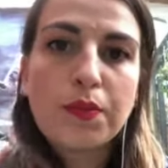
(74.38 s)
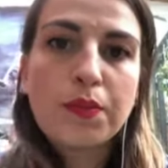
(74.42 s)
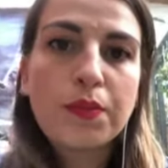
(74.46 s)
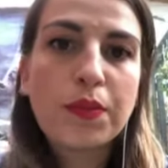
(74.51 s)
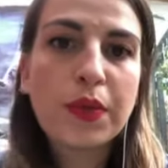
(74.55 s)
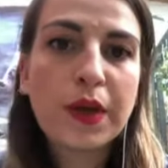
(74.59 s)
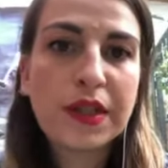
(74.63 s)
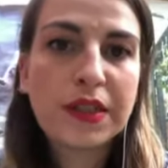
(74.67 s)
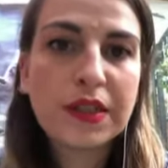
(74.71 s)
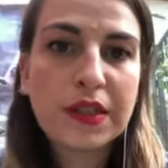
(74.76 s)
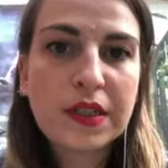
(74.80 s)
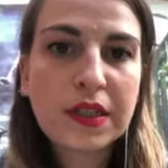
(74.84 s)

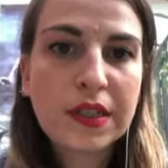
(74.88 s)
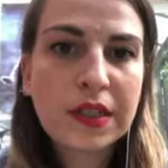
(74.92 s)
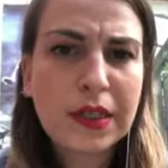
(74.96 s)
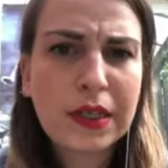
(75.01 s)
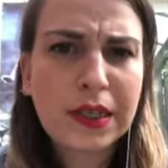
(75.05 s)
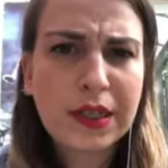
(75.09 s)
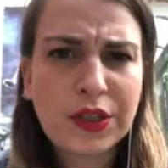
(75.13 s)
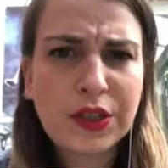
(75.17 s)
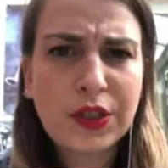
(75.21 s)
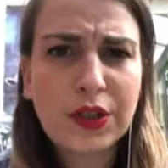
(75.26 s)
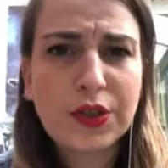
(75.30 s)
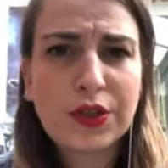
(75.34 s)
basically,
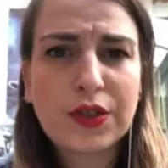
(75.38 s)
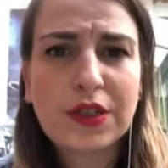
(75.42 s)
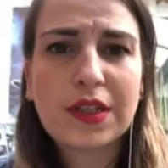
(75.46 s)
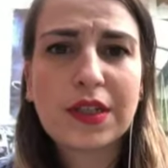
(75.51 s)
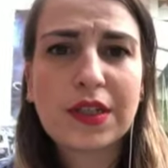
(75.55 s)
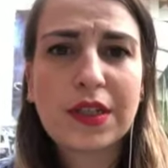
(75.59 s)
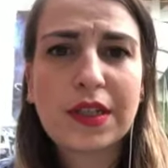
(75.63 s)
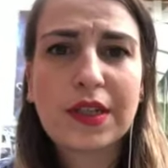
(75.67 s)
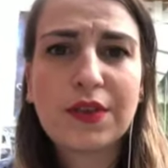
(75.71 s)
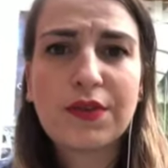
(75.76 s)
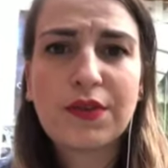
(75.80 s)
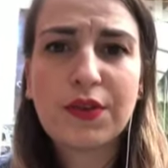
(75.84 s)
I chose to
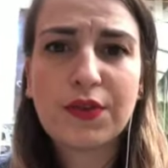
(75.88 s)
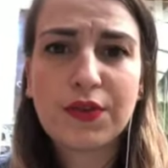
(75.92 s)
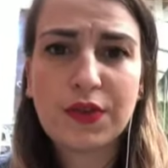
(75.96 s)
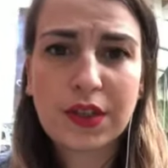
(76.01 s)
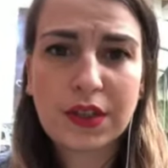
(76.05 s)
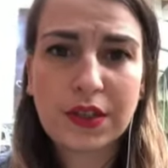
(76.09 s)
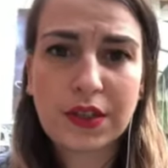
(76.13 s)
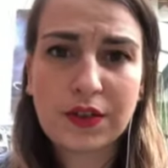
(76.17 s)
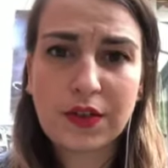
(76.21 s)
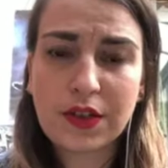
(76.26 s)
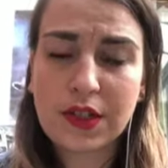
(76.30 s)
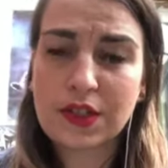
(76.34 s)
leave the
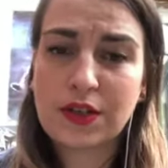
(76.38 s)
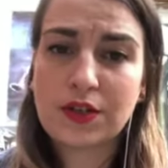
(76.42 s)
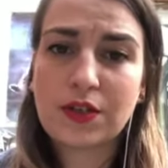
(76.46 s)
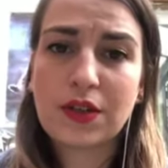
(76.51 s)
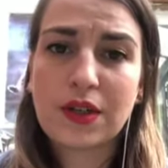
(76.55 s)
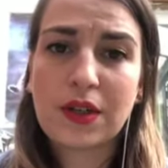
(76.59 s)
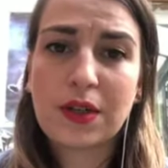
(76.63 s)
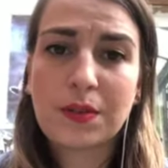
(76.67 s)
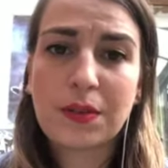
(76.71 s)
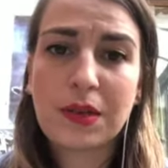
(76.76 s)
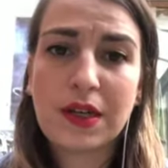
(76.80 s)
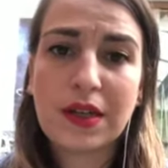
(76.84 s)
field of
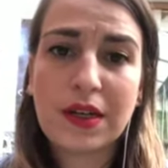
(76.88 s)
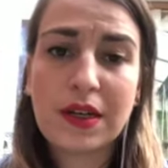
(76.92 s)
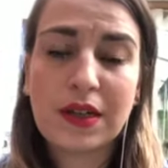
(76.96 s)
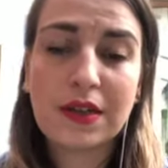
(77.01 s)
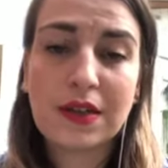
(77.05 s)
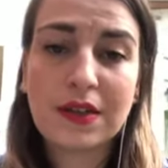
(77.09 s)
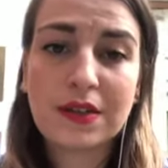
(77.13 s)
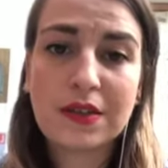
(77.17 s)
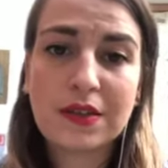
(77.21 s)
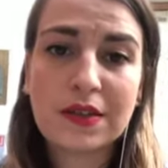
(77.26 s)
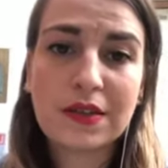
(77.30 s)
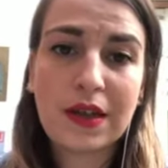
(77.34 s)
history
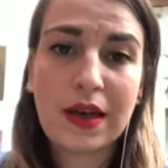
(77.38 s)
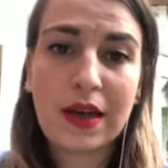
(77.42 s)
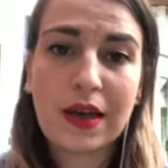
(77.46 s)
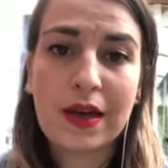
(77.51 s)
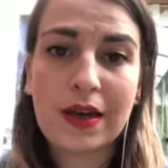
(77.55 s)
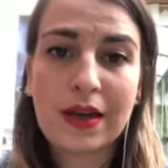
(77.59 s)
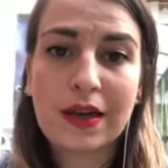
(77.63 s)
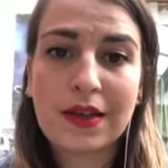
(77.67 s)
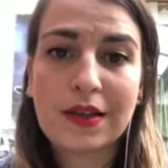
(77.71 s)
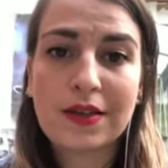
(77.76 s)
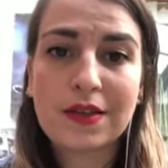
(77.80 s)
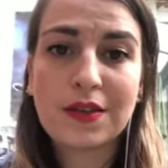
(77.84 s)
because
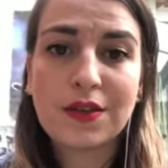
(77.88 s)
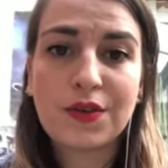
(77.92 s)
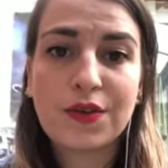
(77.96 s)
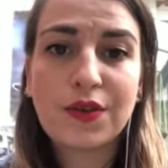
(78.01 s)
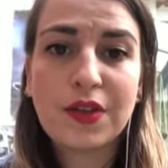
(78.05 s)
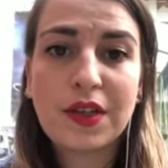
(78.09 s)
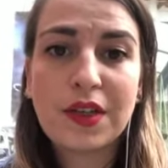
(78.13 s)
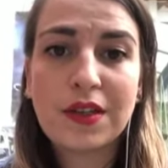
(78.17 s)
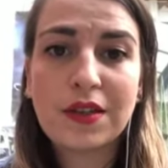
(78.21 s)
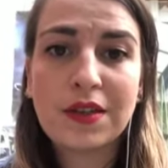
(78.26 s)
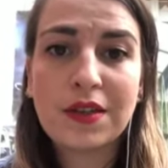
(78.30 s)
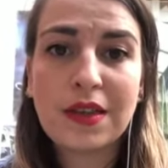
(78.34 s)
uh, it's a
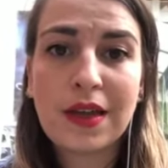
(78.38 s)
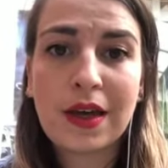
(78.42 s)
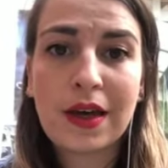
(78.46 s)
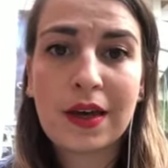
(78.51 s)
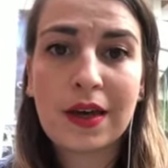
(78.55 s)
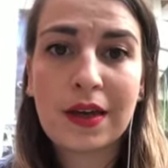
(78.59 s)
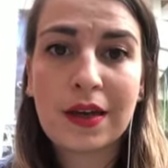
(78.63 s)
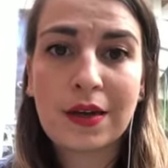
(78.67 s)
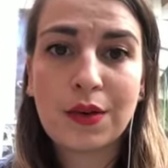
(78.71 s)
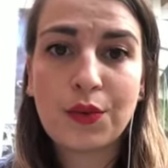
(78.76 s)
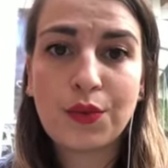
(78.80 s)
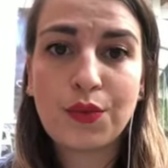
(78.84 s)
field
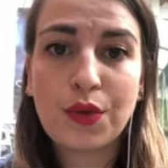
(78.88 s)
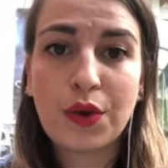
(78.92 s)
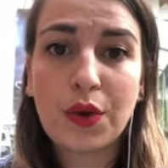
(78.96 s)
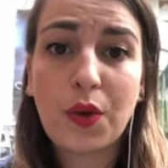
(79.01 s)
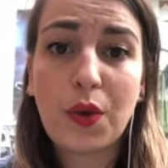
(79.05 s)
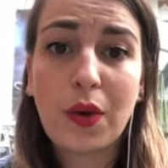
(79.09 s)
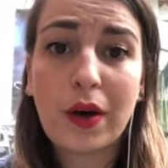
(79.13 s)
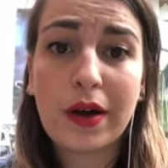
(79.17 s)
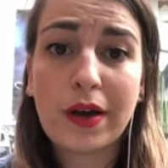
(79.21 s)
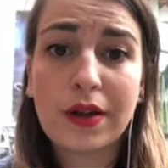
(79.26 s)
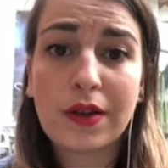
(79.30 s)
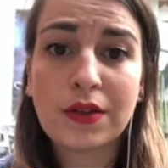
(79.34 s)
that
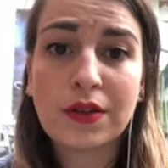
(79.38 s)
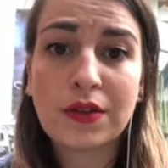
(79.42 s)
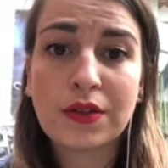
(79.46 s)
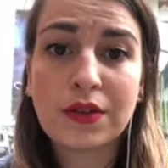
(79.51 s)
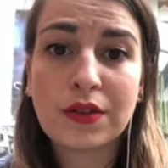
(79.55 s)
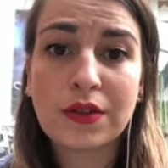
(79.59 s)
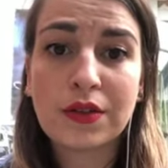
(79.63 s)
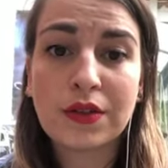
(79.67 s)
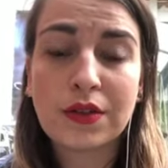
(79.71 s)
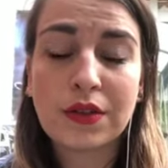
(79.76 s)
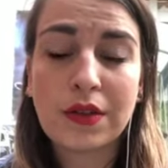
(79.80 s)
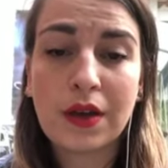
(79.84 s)

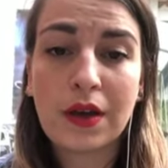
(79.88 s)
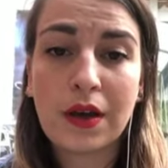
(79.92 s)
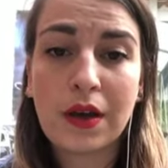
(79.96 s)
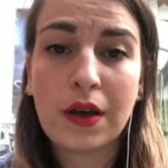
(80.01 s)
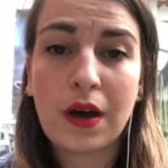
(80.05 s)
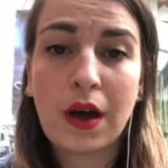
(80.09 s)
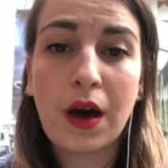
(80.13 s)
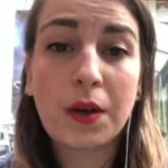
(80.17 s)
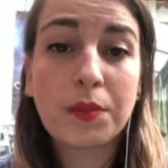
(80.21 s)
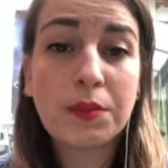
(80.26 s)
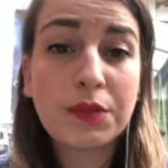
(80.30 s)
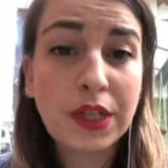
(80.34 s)
requires uh,
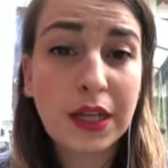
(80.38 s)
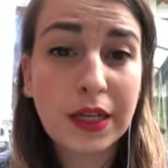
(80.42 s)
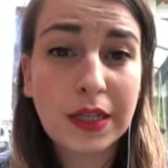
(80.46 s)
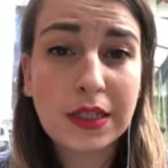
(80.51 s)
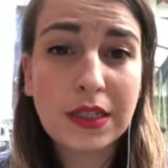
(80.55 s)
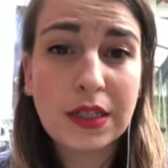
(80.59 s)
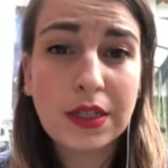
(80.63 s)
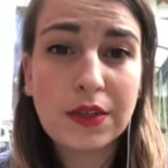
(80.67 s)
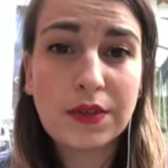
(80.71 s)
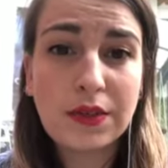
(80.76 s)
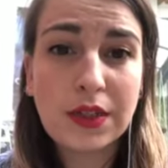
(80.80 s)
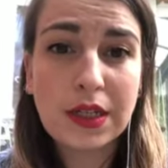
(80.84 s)

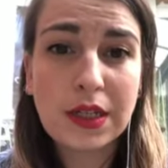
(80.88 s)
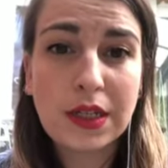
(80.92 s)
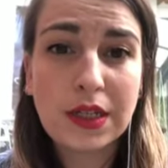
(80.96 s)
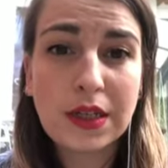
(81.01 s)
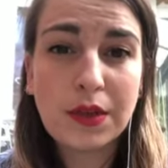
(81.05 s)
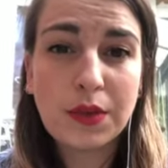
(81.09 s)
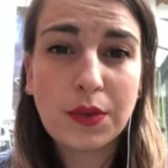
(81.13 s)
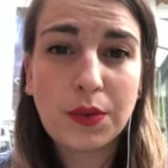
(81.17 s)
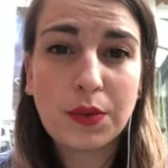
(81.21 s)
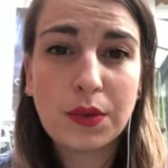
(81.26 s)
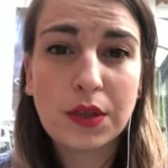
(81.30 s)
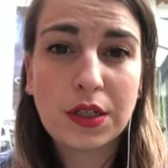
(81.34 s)

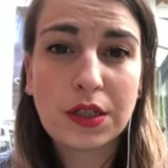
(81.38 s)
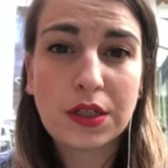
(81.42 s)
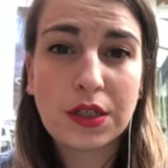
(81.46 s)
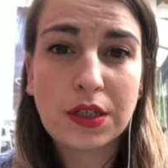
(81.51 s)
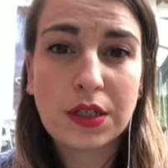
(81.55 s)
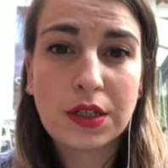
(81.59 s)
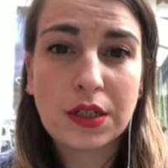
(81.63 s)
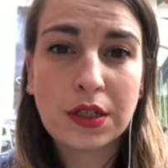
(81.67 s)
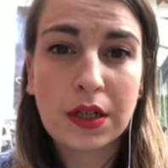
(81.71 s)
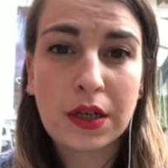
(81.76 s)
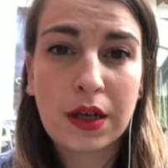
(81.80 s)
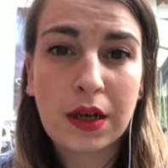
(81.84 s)
objectivity,
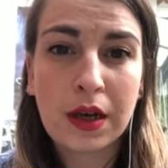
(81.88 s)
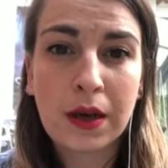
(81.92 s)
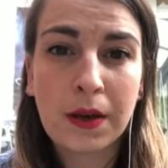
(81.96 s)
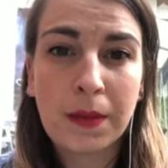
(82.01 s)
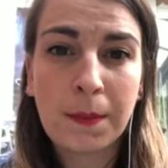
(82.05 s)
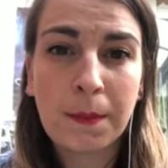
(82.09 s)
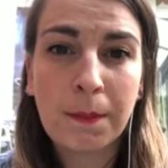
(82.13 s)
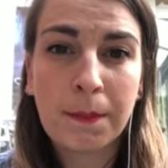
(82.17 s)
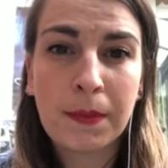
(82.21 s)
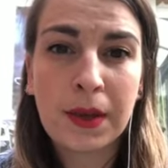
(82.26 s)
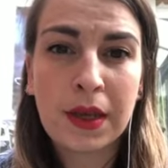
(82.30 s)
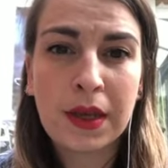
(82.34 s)
which
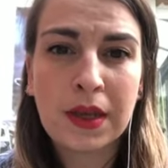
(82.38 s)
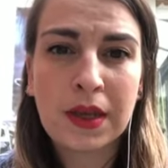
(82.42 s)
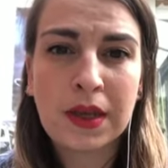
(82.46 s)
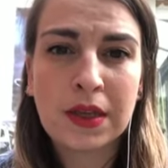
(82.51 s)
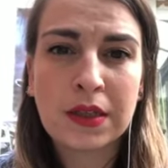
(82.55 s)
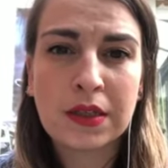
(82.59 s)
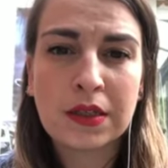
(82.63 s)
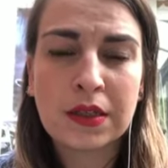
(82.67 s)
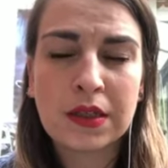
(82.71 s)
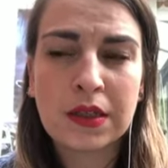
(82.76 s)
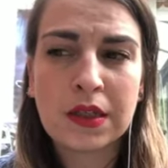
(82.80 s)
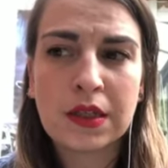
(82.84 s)
um,
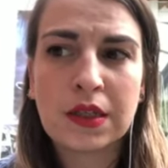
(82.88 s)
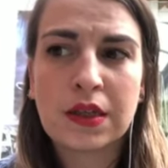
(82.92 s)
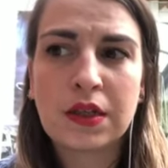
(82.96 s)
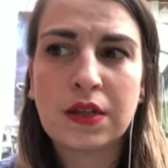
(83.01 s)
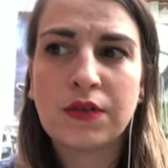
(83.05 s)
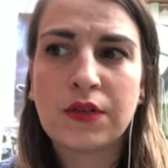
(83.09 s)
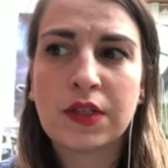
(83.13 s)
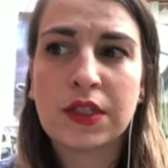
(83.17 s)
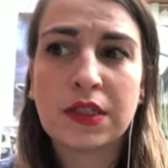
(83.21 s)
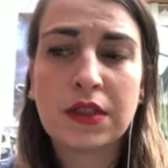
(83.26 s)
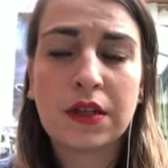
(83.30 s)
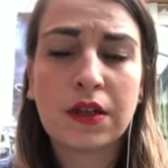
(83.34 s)
is in and
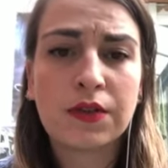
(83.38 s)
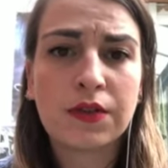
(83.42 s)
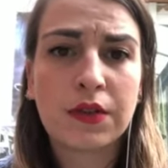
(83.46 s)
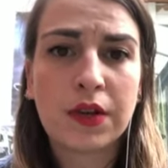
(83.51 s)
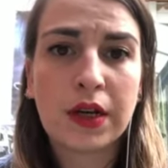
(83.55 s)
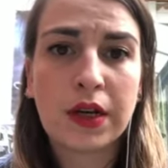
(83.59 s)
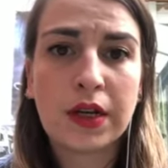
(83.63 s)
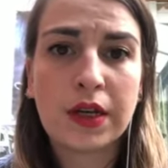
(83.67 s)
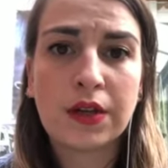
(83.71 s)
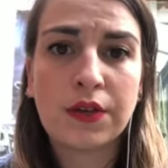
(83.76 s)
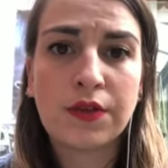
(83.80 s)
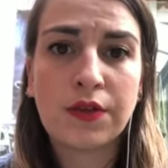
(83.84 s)
of itself
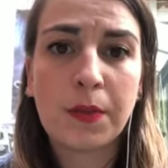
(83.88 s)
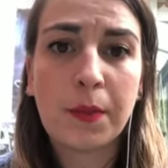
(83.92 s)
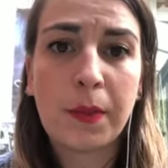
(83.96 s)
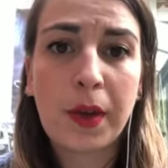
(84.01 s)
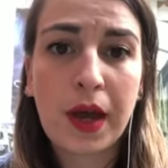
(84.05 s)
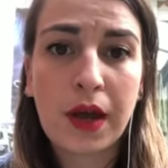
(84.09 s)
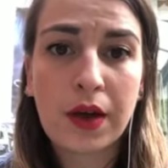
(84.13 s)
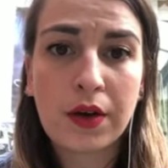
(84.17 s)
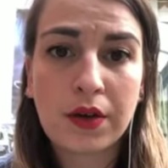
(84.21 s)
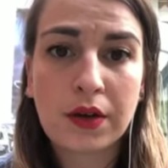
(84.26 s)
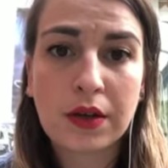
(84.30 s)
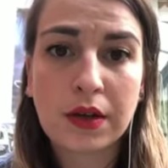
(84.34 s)
kind of a
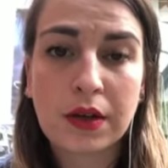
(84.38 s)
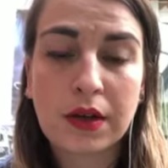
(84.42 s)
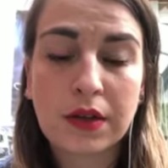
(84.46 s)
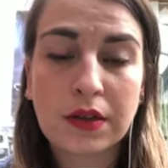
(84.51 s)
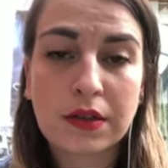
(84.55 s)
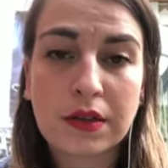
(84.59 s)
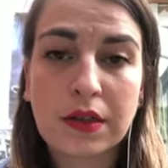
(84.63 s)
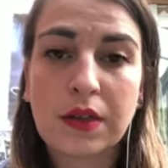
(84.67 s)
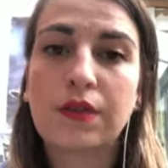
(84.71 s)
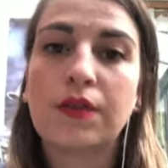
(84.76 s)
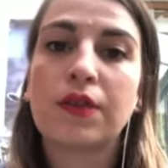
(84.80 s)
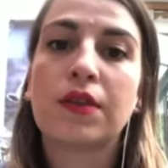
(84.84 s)

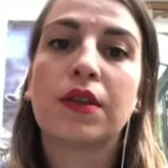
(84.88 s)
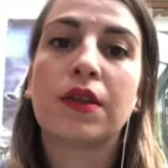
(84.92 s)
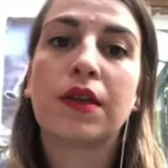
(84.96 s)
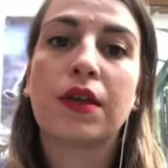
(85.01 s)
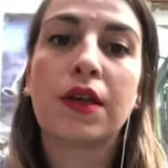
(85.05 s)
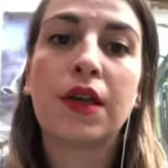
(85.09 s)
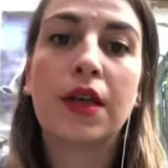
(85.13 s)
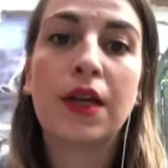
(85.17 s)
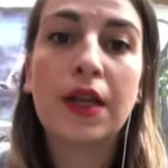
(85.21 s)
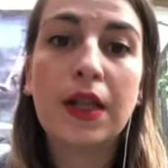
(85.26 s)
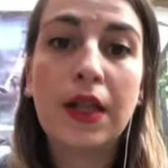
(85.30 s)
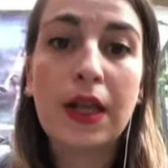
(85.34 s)
paradox given that